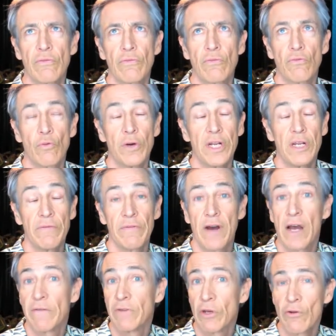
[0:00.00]

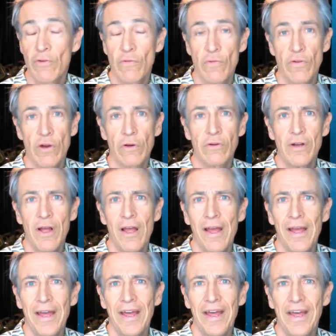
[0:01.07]
25 years or so,
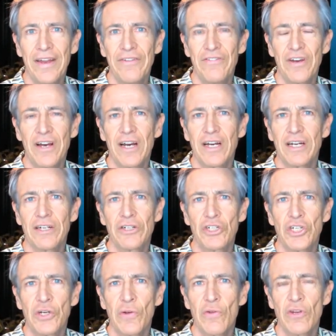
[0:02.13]
and
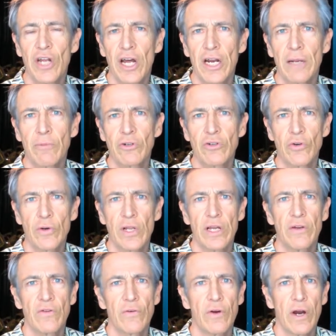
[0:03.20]
she's not able to
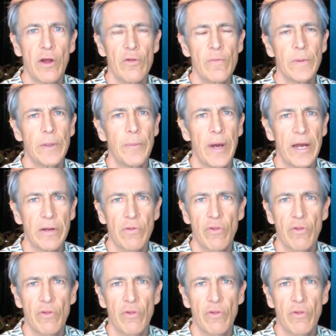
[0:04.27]
relate to her husband about it.